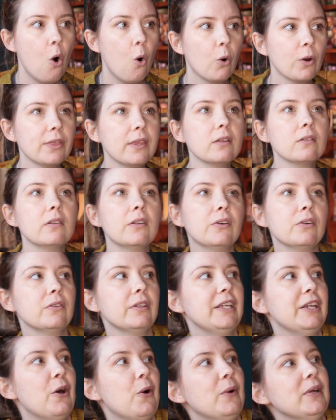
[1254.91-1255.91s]
Or they're
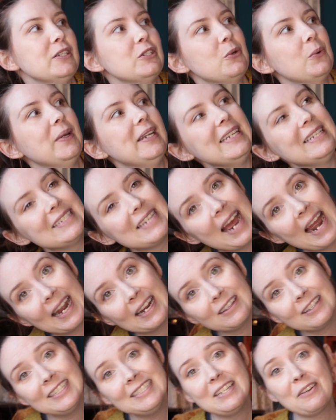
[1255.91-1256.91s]
literally going to an
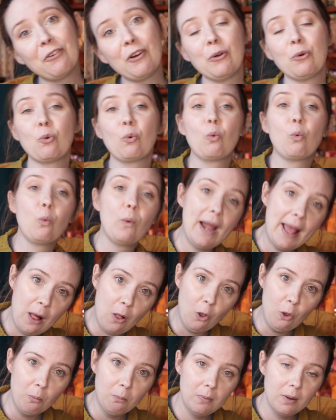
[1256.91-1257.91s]
entirely different
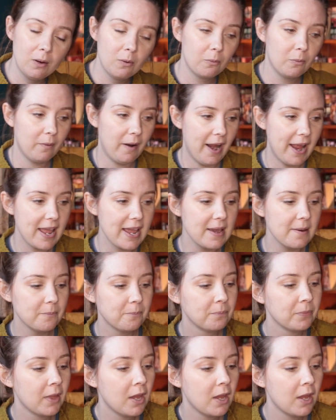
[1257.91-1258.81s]
realm, right?